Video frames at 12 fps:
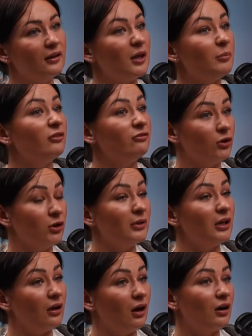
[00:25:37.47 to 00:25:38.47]
They perform
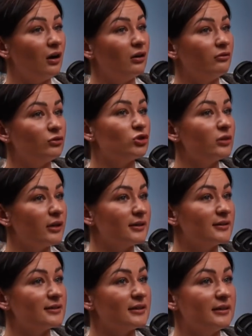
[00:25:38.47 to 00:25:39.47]
a lot of
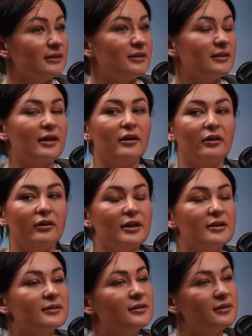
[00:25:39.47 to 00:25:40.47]
tricks and they're
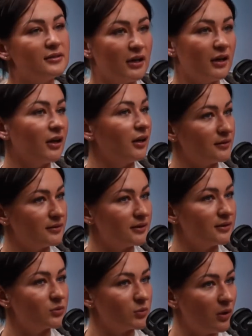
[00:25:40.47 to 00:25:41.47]
in circus
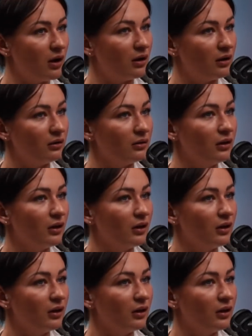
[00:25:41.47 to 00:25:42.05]
as well.